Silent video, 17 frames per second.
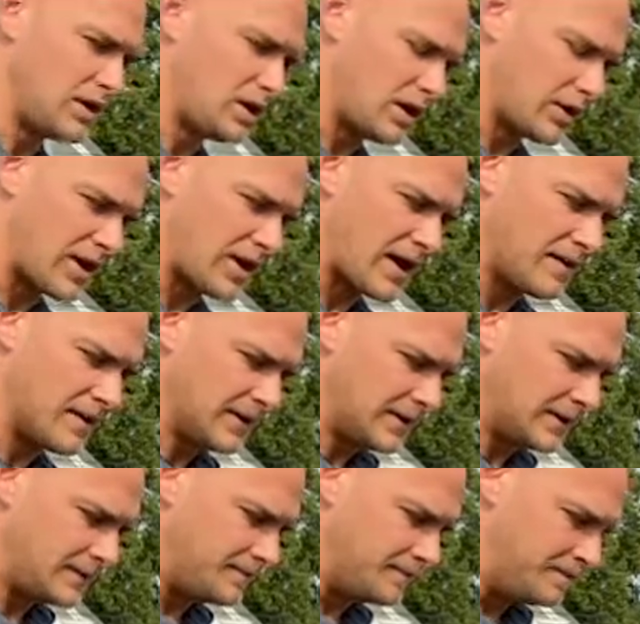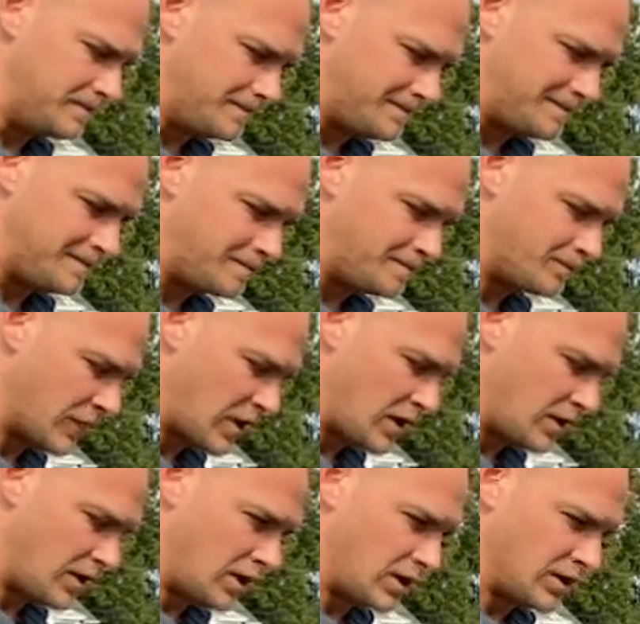Okay,
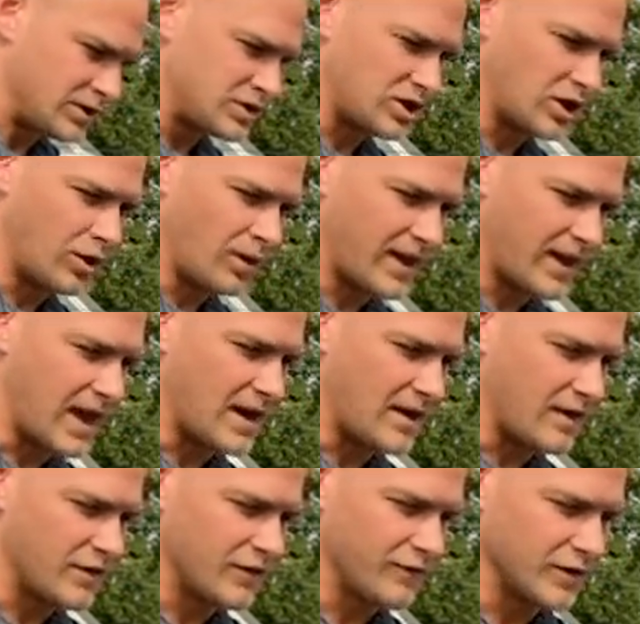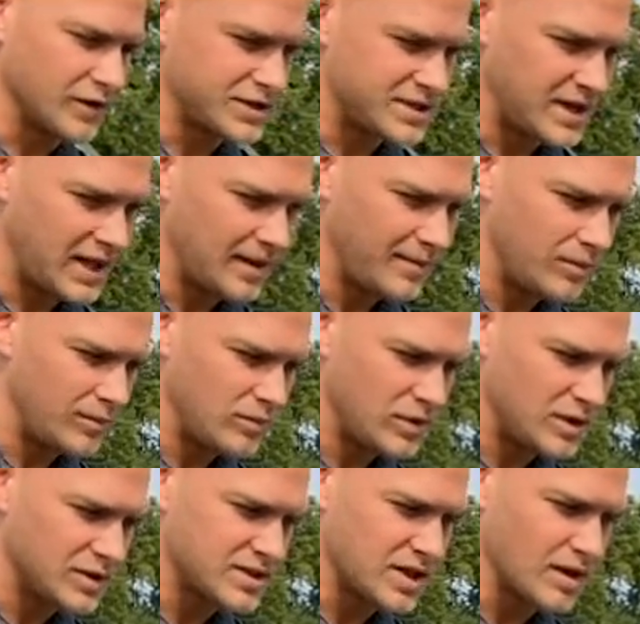so again, the first step,
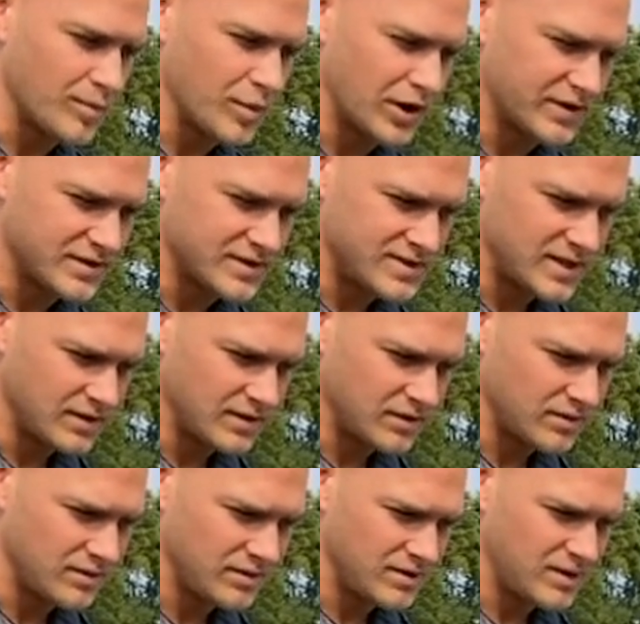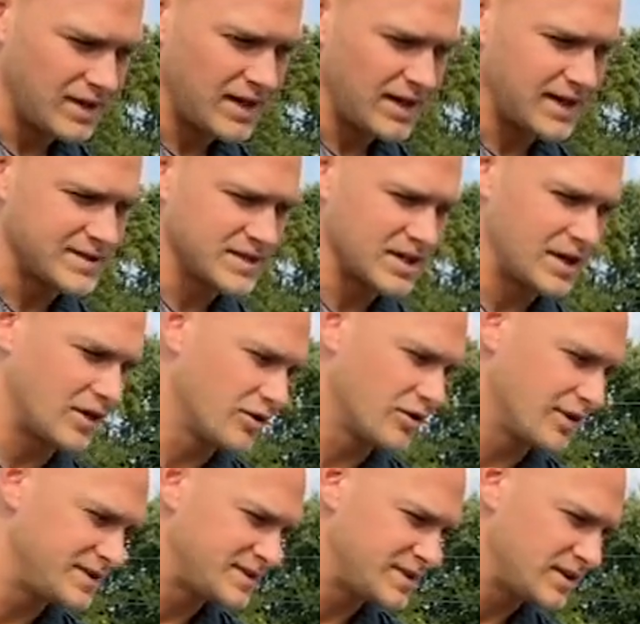it's going to break the seal, it's going to
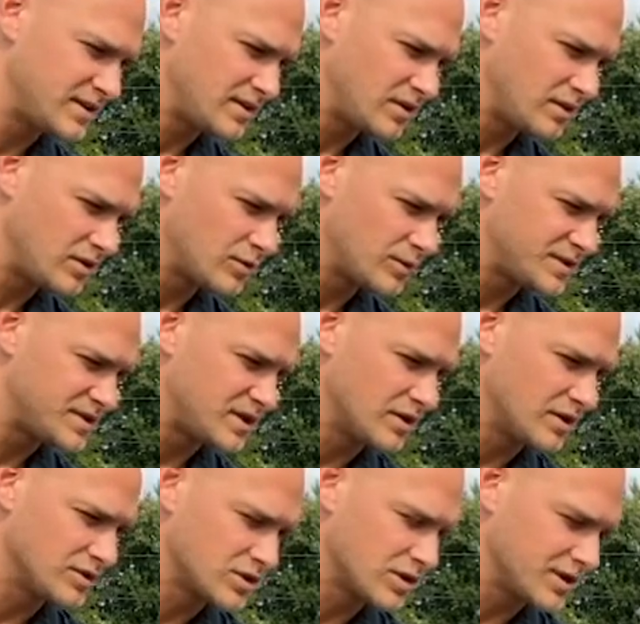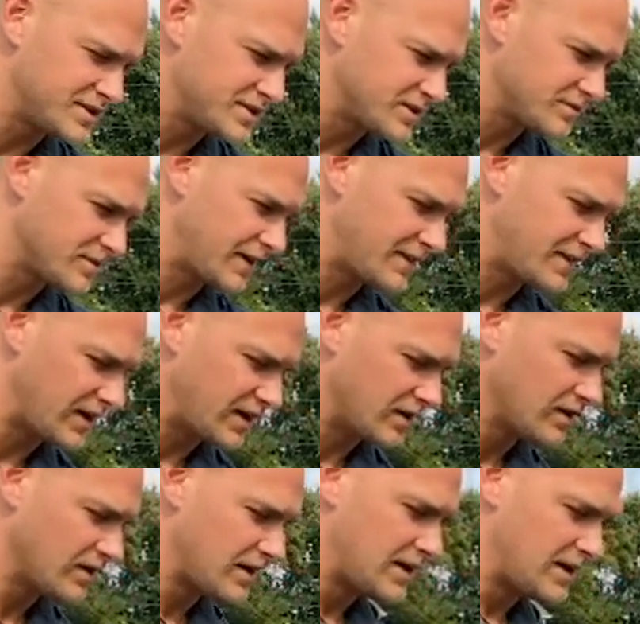crease it. We see those creases right
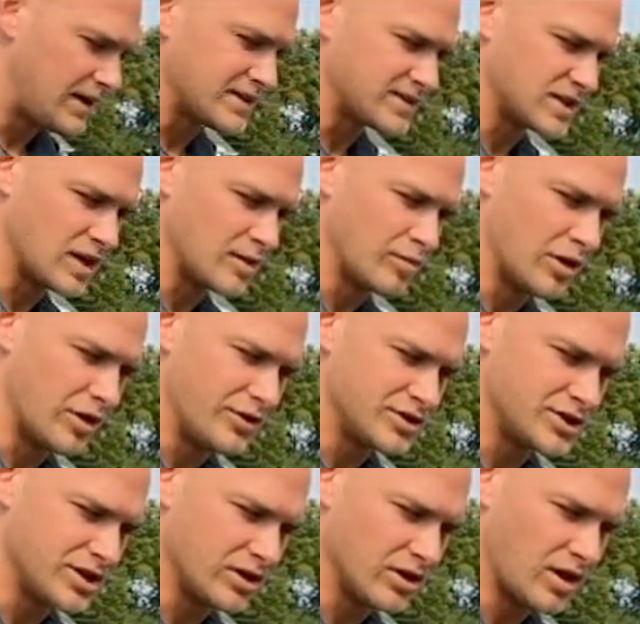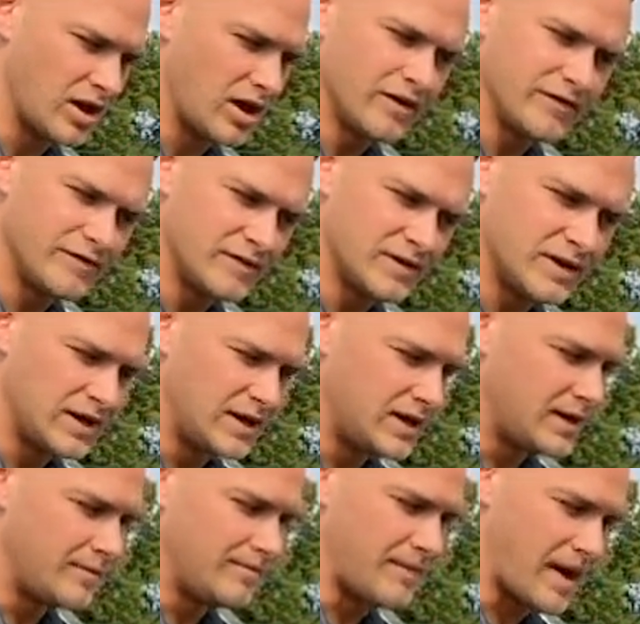there. It's going to blow the shingle off.
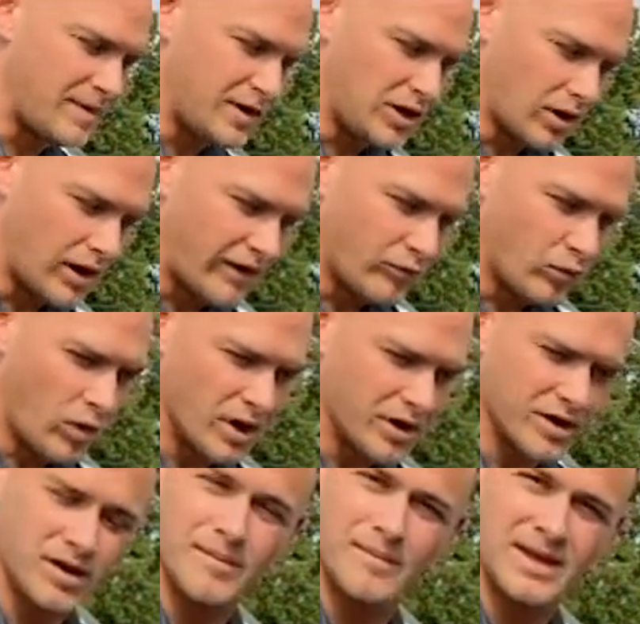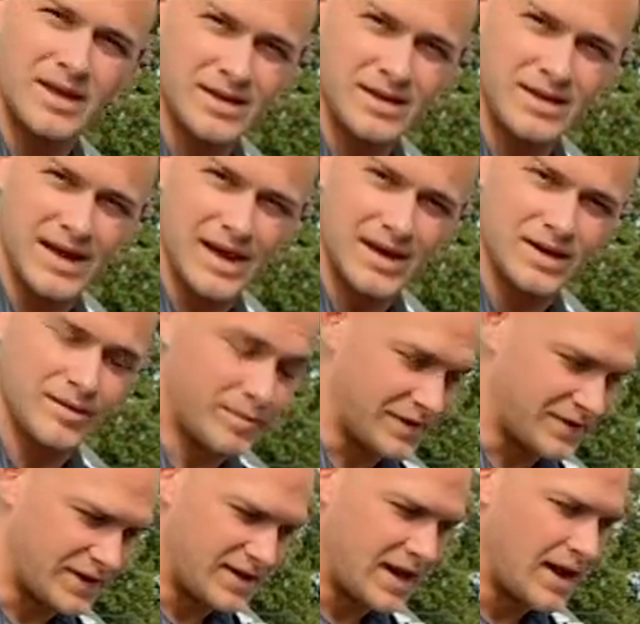Maybe you don't have water coming in yet,
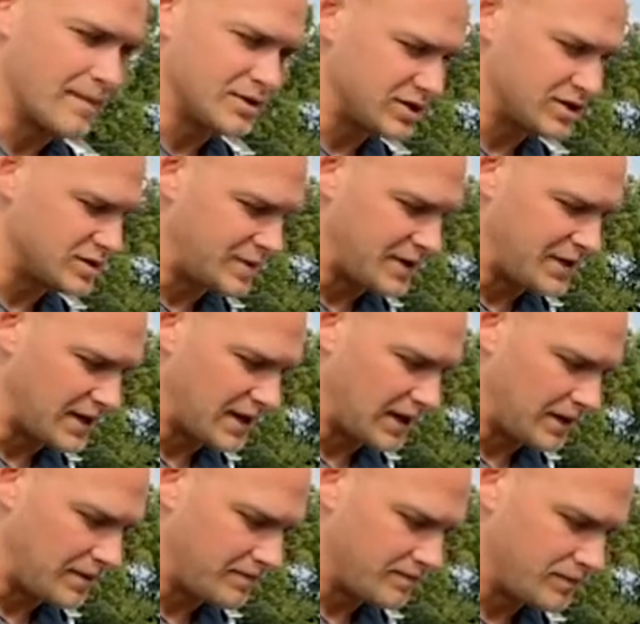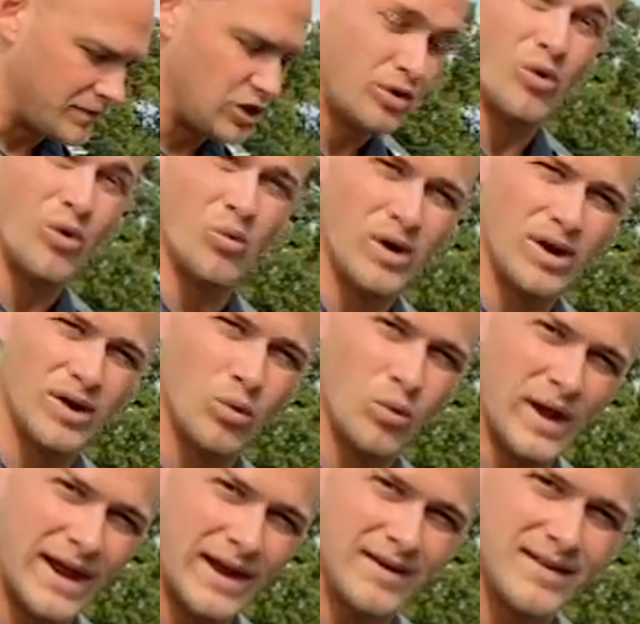but the damage has been done. You don't want to
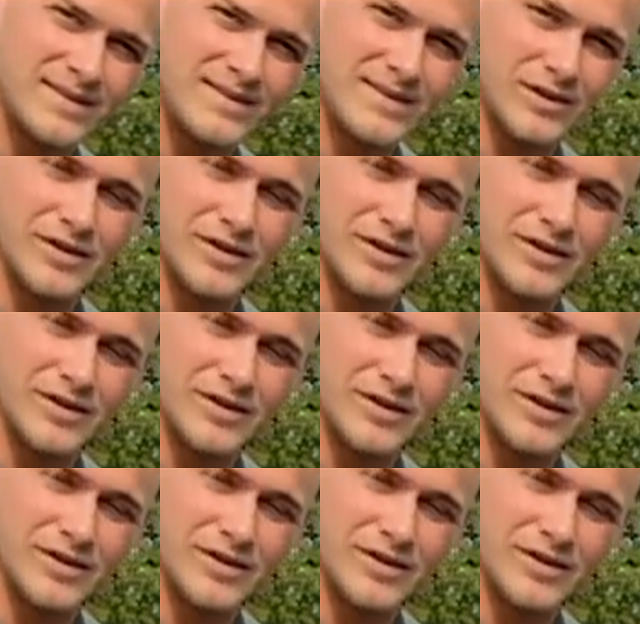wait until